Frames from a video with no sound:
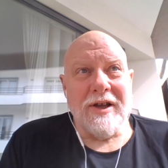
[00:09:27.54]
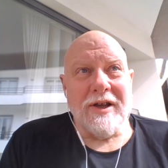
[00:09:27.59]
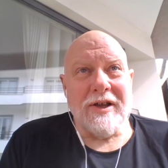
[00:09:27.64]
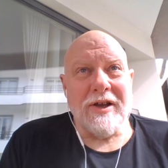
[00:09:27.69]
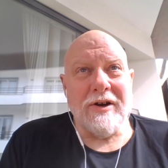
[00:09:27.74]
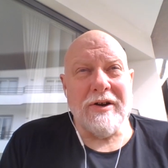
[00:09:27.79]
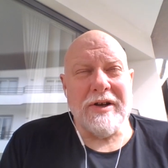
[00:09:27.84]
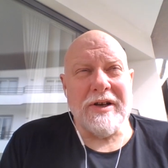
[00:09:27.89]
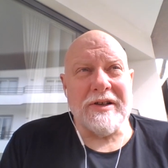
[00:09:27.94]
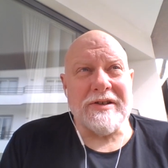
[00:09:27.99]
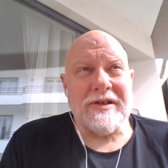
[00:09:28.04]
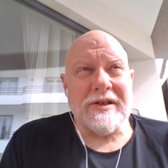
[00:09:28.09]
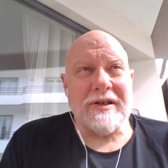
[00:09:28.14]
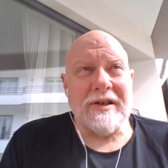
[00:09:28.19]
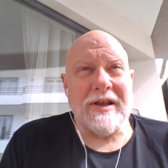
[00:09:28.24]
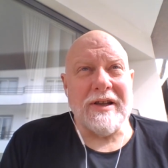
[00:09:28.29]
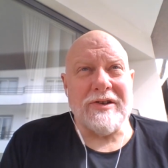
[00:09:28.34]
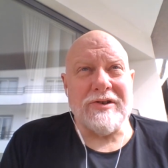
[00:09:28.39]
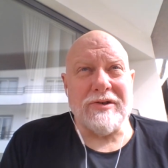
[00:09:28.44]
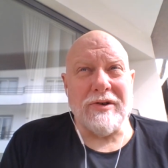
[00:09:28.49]
you know, he doesn't
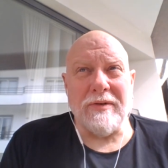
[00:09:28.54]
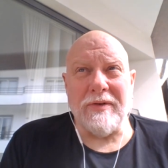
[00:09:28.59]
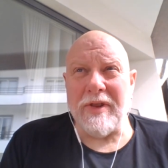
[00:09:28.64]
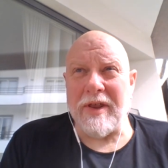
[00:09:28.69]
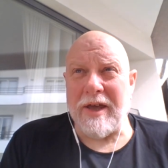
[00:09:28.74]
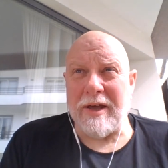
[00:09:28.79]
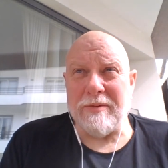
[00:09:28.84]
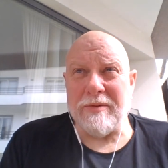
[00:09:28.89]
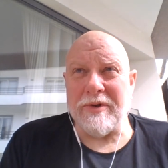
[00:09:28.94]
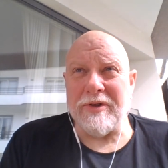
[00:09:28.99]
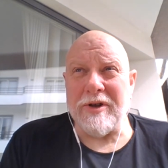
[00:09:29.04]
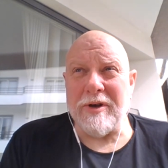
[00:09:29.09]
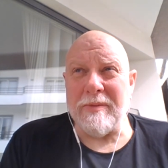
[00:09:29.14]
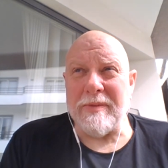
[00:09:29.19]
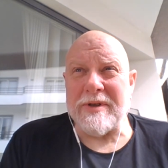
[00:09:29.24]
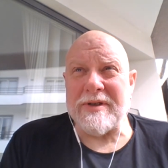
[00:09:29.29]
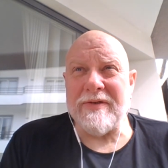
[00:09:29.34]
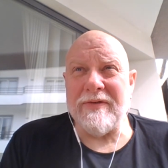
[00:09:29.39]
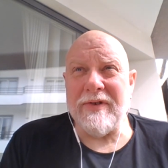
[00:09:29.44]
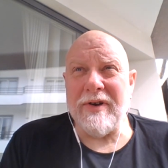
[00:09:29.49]
hit you over the head with them.
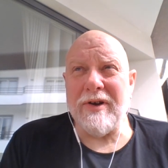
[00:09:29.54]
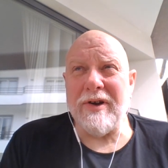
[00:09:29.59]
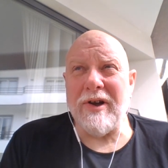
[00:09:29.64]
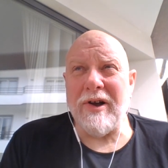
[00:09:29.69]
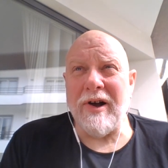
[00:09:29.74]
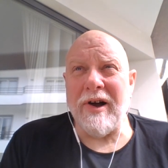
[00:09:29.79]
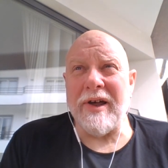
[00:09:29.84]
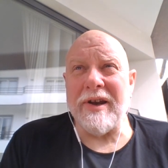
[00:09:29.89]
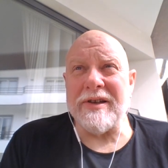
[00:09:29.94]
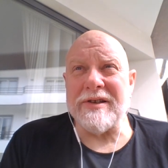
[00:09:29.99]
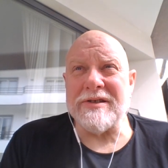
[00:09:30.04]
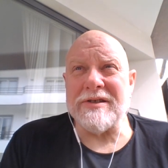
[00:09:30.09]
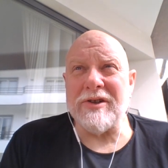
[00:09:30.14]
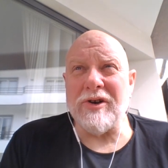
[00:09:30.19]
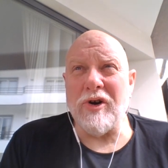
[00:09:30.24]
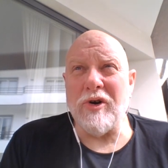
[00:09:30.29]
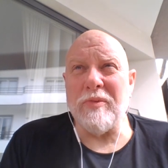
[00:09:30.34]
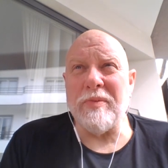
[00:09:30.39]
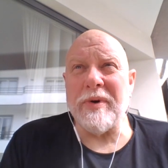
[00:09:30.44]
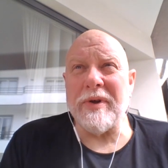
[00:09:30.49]
It's a very honest,
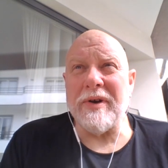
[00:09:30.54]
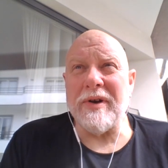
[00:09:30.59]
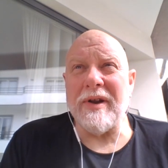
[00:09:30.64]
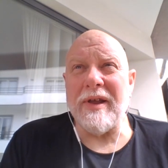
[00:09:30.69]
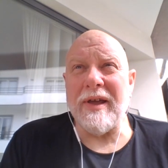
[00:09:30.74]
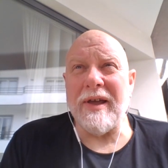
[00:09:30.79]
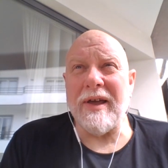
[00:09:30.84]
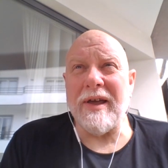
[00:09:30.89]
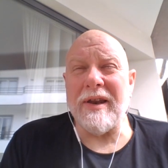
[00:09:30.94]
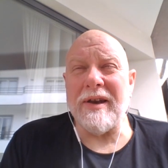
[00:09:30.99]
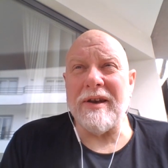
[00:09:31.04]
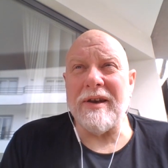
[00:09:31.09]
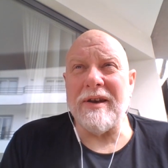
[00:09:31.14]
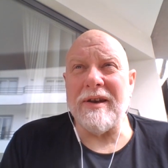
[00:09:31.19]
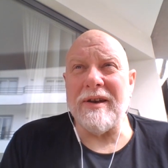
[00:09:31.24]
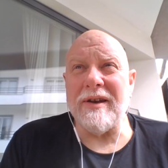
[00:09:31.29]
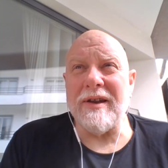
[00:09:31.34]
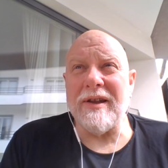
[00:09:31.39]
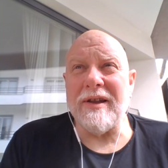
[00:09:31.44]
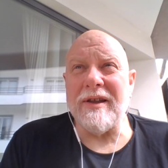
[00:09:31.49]
open, and
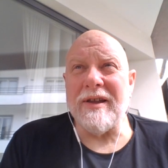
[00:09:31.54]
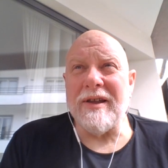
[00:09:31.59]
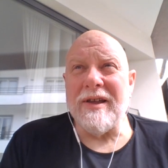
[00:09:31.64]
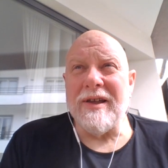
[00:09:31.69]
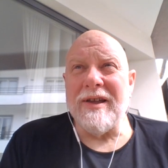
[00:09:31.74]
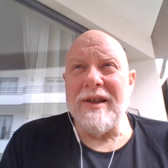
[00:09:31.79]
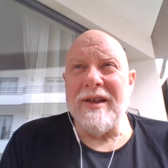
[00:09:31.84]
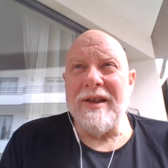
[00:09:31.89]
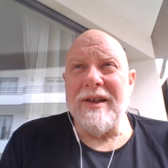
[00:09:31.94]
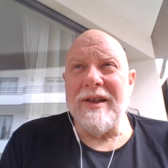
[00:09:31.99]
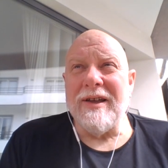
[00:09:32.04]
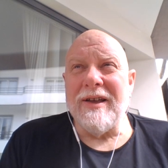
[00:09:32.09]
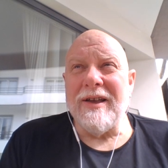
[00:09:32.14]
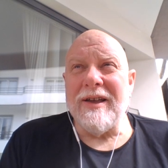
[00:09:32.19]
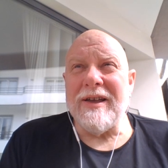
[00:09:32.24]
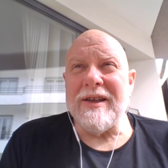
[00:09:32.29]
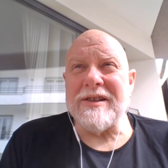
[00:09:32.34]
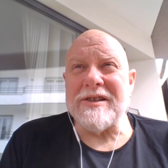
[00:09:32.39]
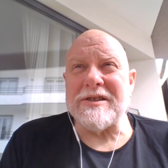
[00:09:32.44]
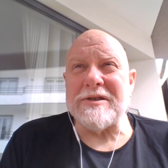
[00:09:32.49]

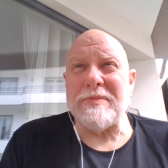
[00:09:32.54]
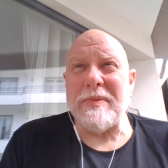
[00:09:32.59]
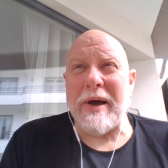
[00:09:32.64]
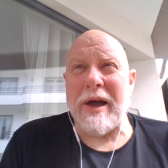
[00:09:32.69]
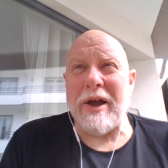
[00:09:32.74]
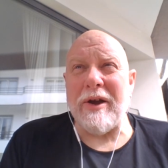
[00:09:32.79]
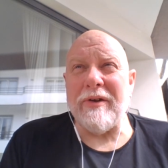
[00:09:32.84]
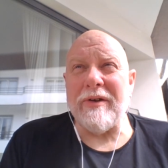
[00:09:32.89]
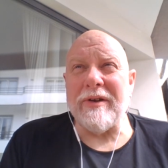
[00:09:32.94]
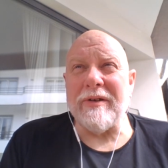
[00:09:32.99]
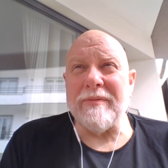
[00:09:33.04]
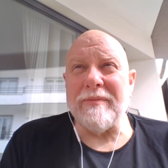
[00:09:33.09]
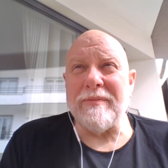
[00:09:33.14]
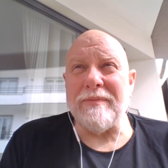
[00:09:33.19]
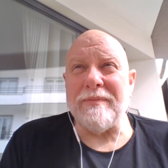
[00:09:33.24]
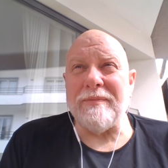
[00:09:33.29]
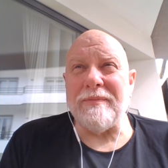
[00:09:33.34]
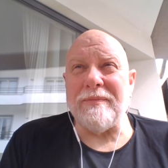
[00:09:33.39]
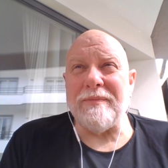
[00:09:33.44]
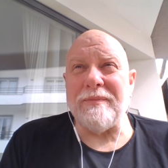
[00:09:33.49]
inspiring
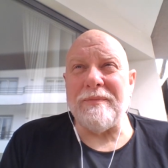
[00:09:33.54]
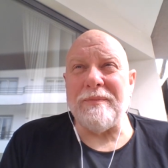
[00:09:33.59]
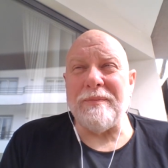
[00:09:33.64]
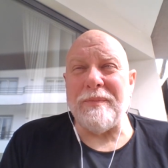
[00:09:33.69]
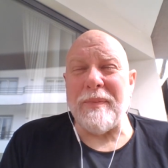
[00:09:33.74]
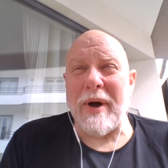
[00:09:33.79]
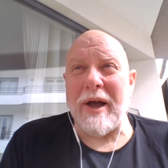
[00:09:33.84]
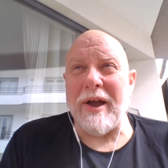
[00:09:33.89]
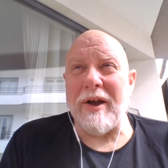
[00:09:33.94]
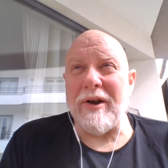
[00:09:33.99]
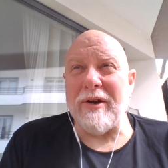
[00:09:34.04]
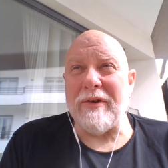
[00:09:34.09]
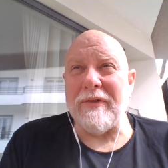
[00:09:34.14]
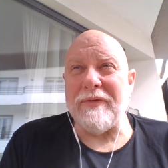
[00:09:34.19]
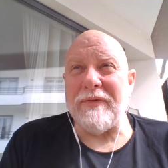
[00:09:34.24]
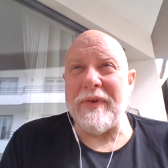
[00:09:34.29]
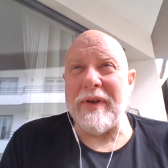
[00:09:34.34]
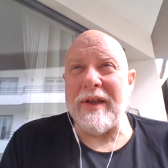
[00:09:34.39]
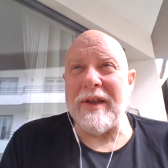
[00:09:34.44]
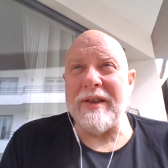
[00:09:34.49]

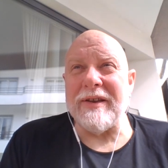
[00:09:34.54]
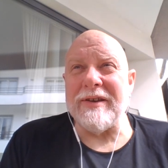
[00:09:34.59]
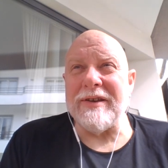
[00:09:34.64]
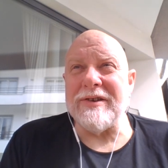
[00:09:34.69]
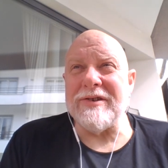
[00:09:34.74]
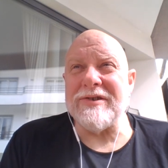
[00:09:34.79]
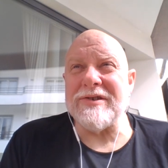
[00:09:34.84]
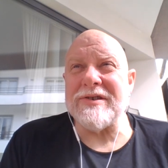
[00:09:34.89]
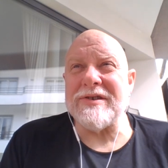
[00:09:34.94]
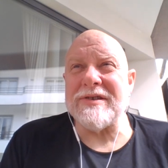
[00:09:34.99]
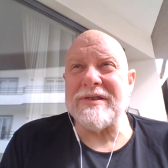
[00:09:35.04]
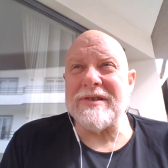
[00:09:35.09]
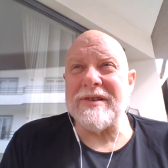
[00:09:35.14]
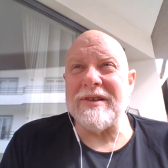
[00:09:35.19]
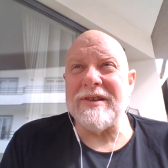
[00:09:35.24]
biography, and you just